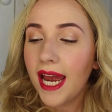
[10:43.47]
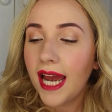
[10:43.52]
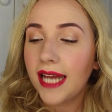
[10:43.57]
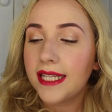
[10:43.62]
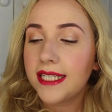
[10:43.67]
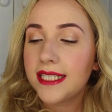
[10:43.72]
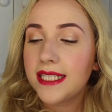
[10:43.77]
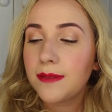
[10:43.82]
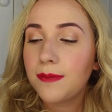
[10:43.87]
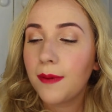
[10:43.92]

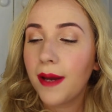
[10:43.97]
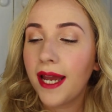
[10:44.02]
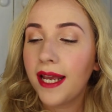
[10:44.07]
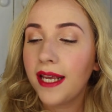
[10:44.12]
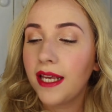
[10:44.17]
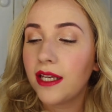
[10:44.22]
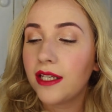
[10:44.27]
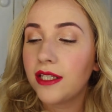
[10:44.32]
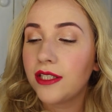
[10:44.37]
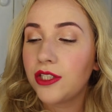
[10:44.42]
And this is
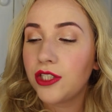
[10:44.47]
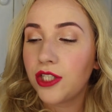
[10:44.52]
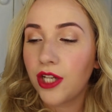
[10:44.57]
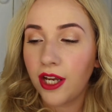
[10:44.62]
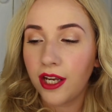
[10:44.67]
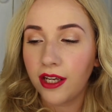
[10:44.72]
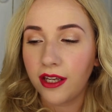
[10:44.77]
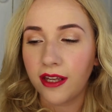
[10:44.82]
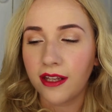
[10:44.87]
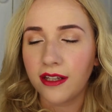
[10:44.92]
by
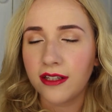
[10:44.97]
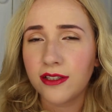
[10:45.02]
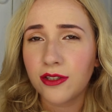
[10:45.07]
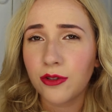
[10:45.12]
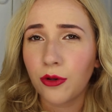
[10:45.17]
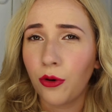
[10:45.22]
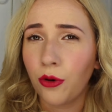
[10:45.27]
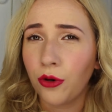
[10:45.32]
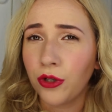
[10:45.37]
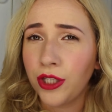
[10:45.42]

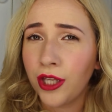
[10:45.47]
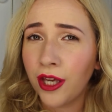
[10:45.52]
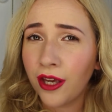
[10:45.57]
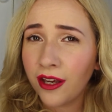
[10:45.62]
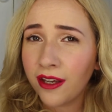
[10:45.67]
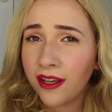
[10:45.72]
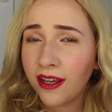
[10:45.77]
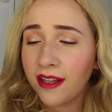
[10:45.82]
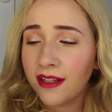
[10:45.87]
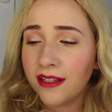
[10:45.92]
Jergens, or
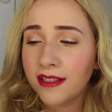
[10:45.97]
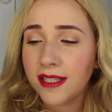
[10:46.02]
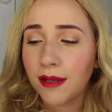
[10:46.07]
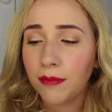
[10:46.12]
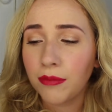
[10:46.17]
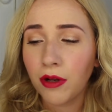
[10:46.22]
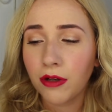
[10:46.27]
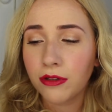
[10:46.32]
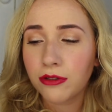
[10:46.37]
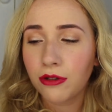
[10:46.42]
Jergens,
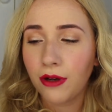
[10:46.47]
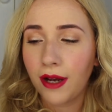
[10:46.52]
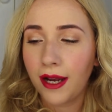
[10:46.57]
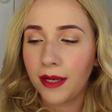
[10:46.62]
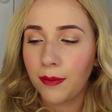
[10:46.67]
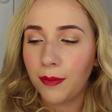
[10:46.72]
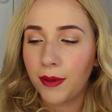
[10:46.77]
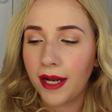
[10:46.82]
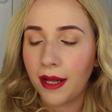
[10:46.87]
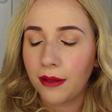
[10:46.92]
I'm not sure how
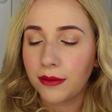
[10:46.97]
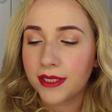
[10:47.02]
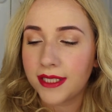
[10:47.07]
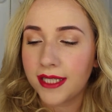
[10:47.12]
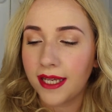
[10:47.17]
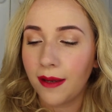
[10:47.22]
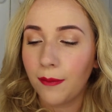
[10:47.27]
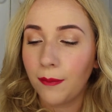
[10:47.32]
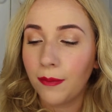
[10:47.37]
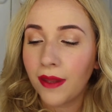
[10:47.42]
you pronounce
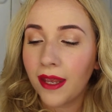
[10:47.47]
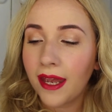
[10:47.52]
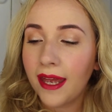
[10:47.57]
it.